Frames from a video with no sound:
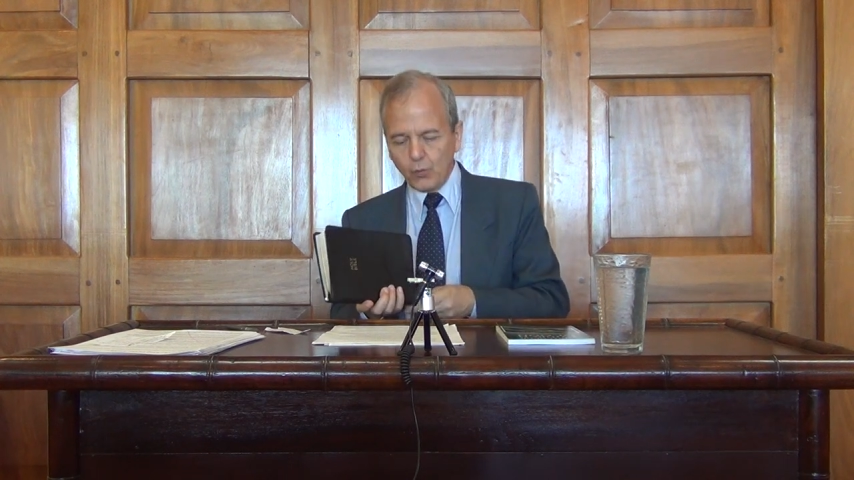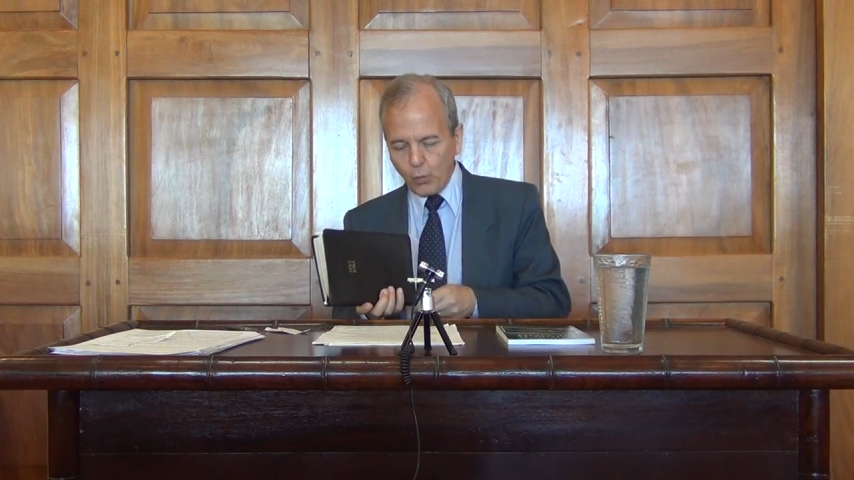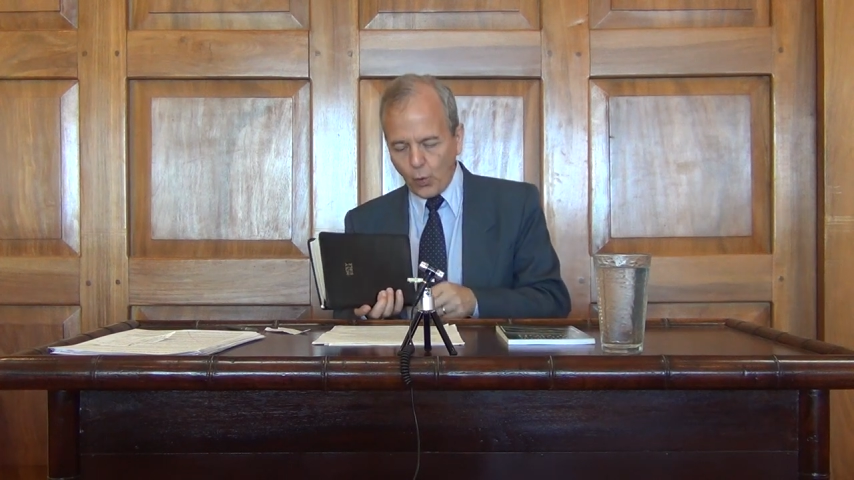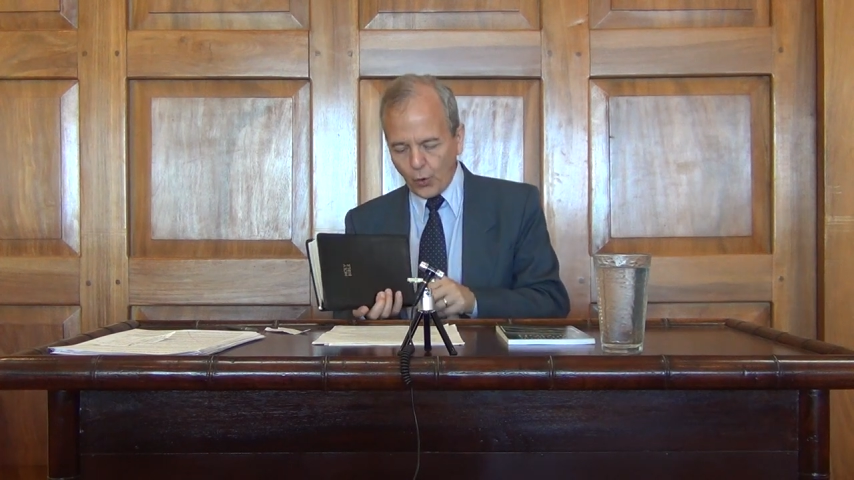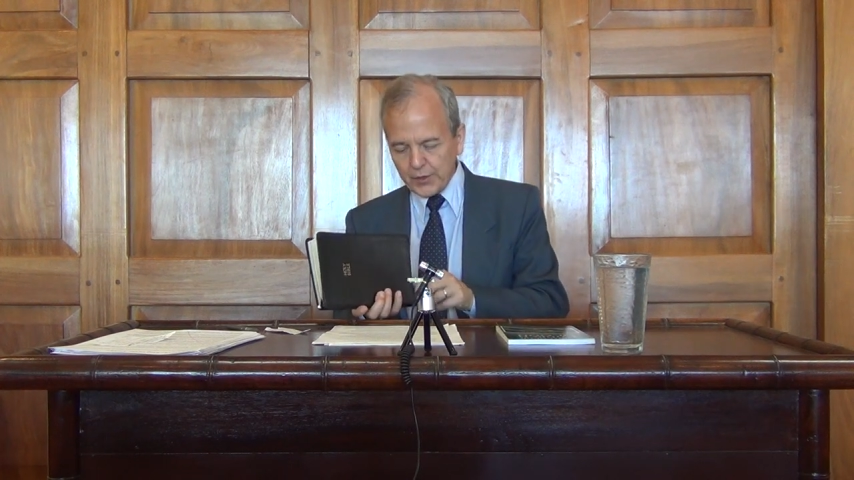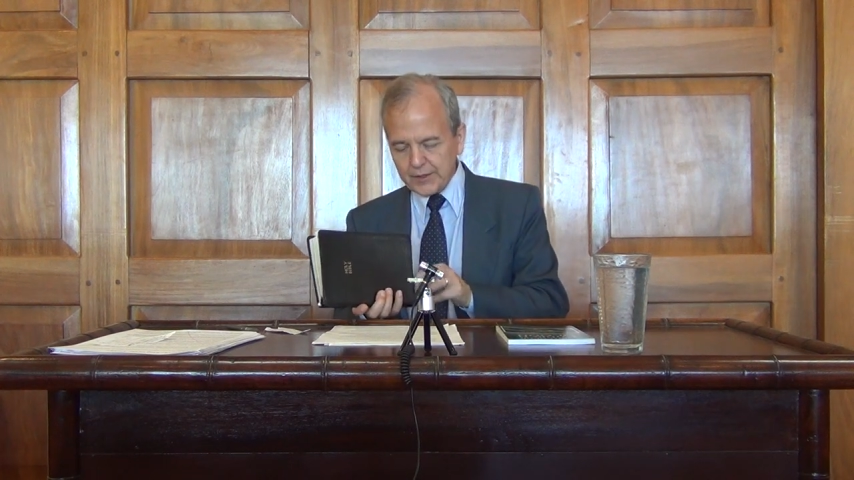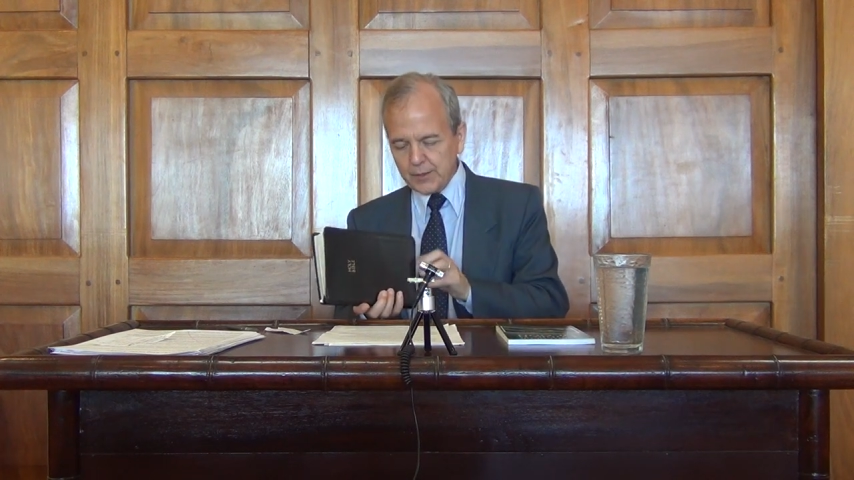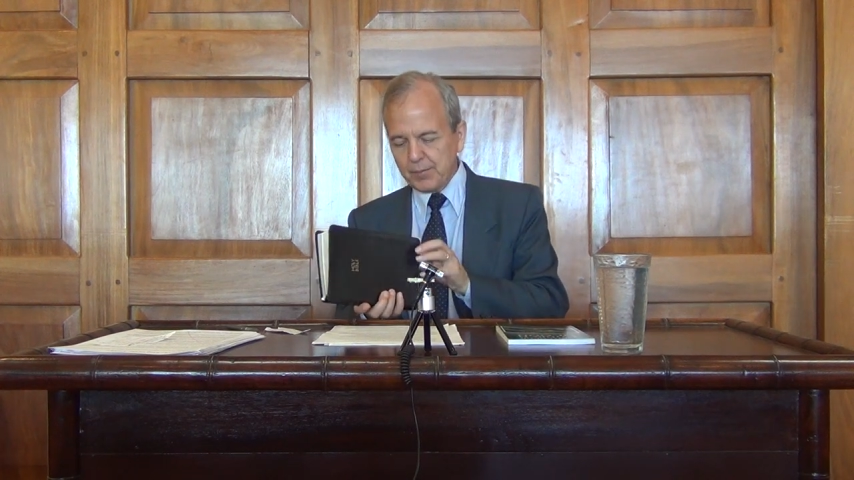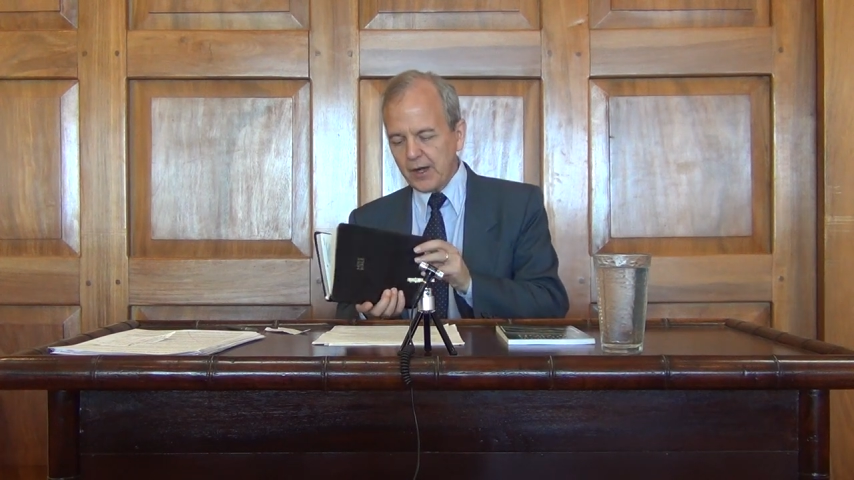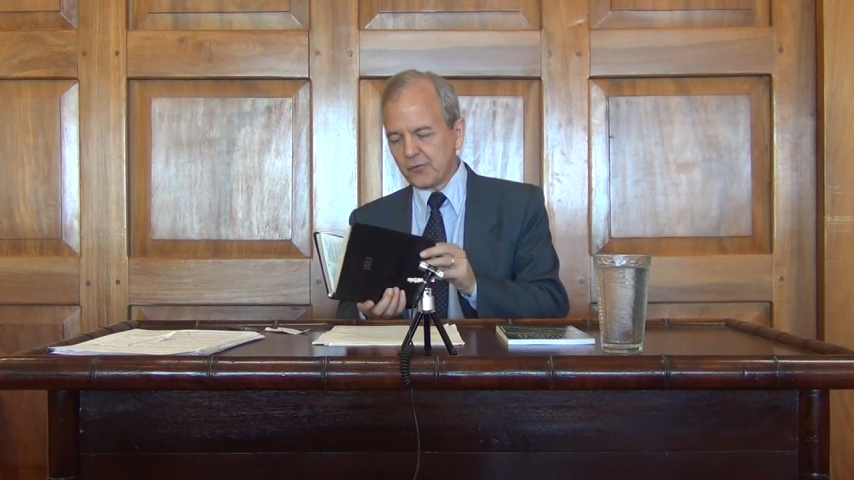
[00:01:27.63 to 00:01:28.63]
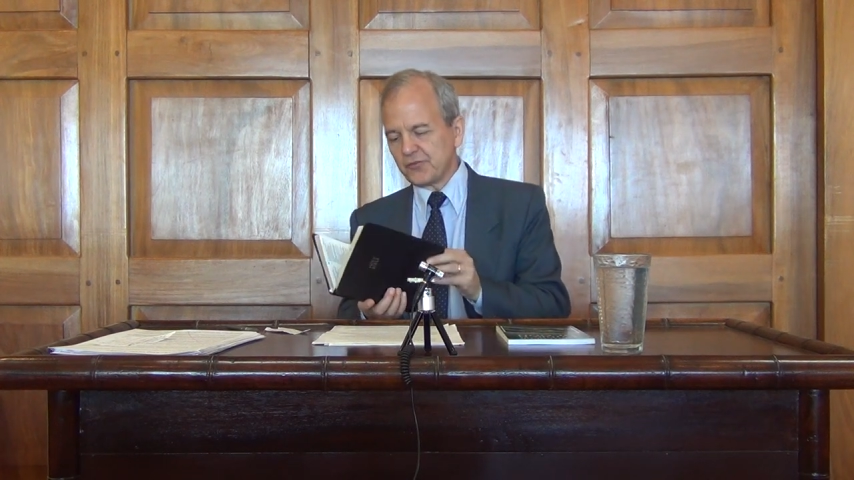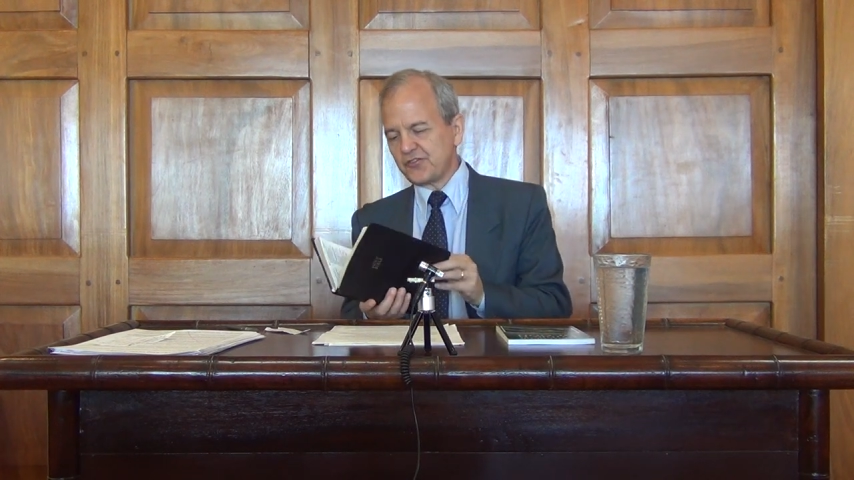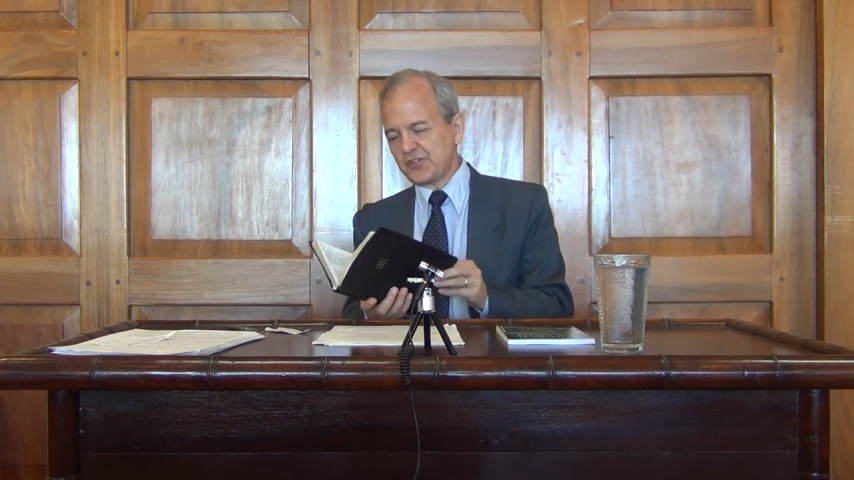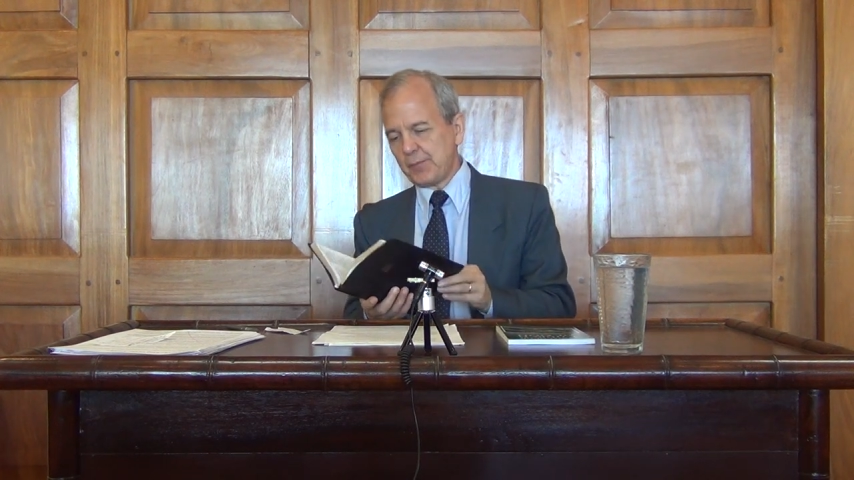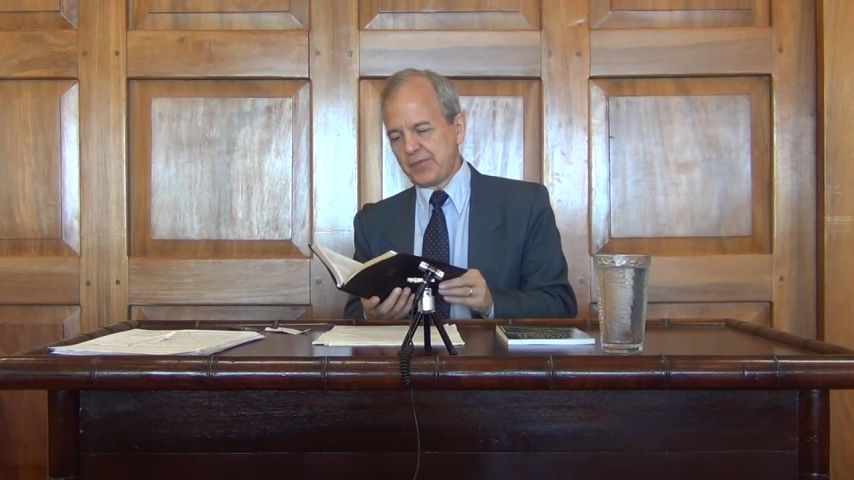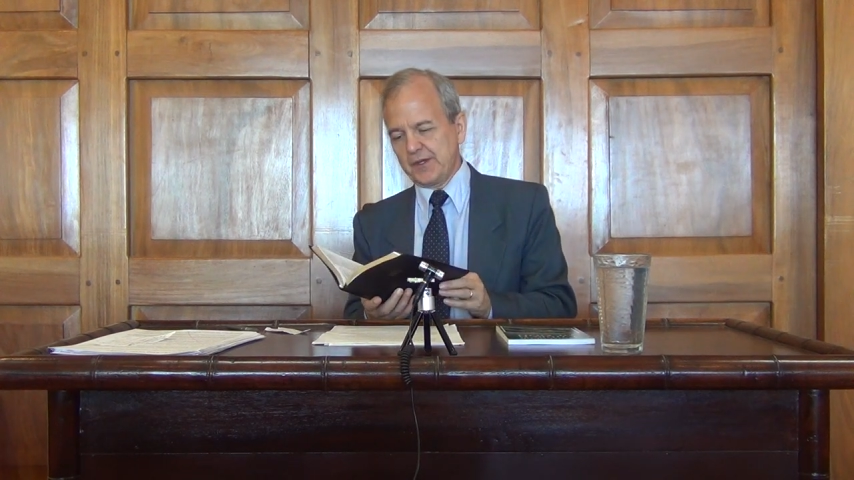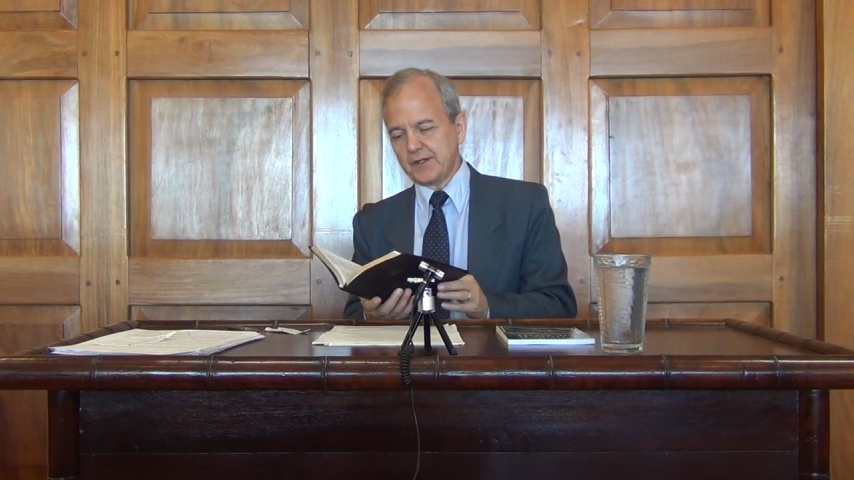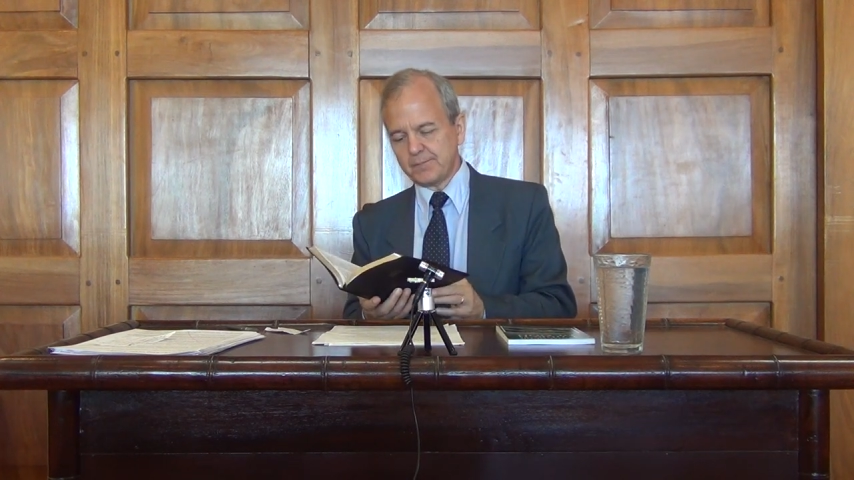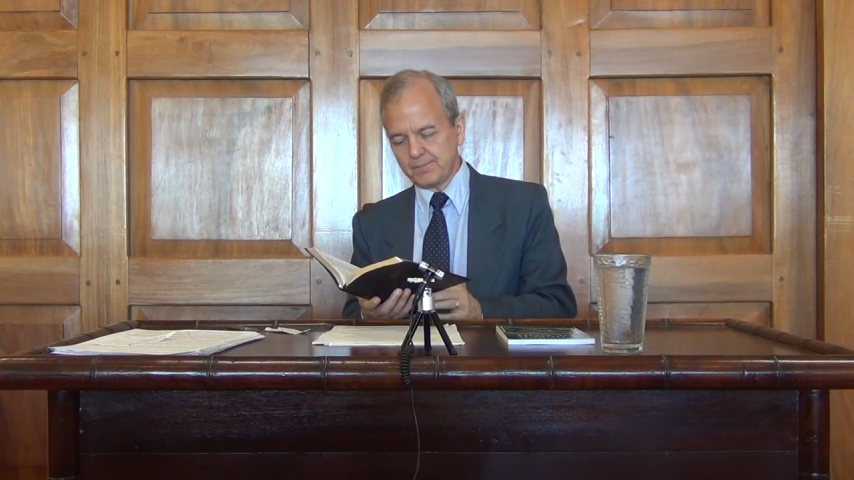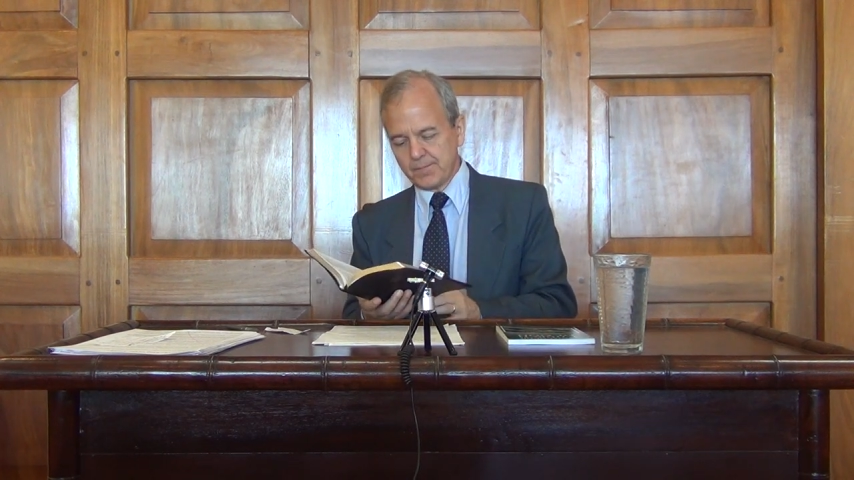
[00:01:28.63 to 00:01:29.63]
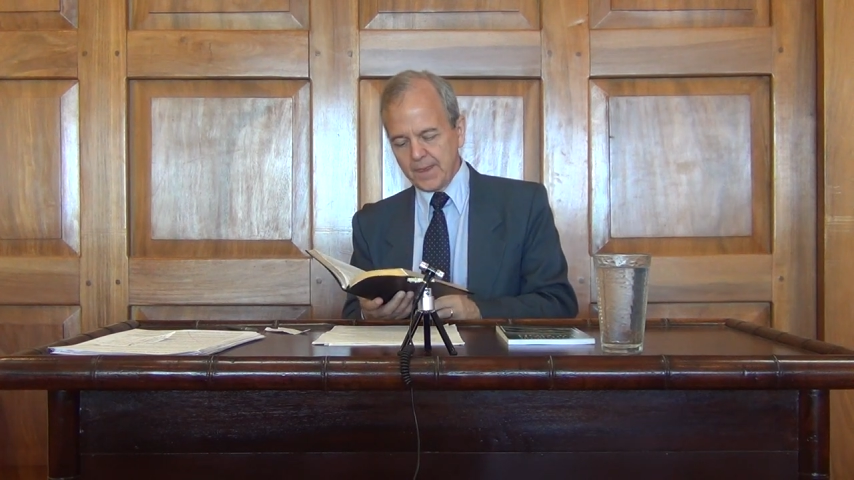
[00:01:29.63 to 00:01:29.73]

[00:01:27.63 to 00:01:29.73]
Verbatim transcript: warning about something